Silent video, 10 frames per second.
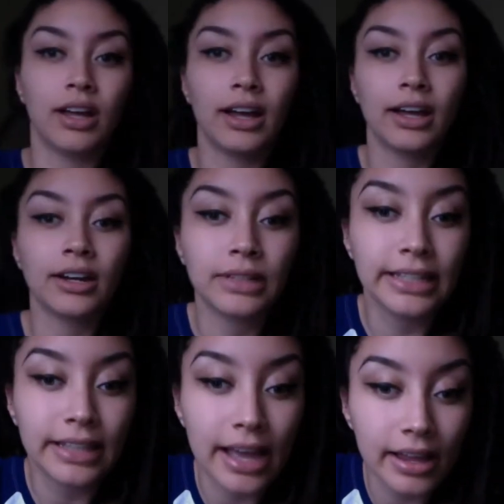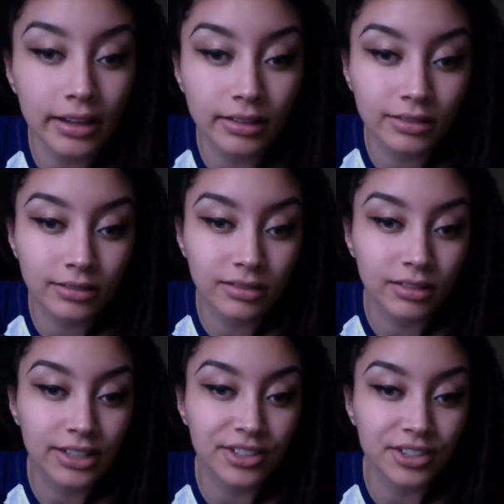I don't need that.
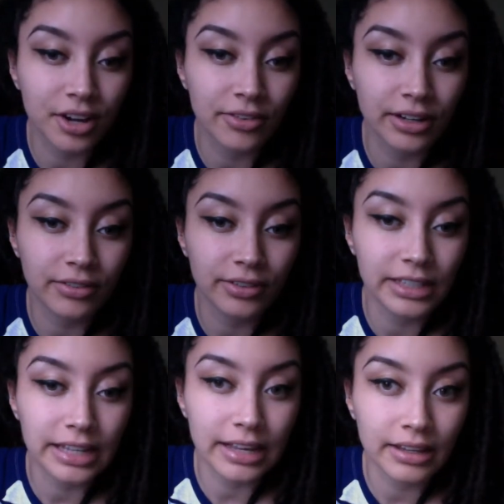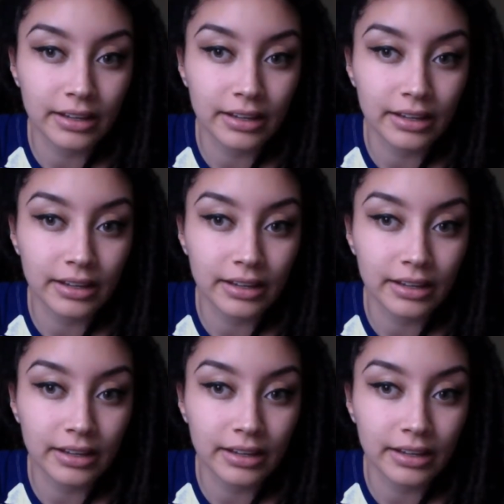I just got ready for the day.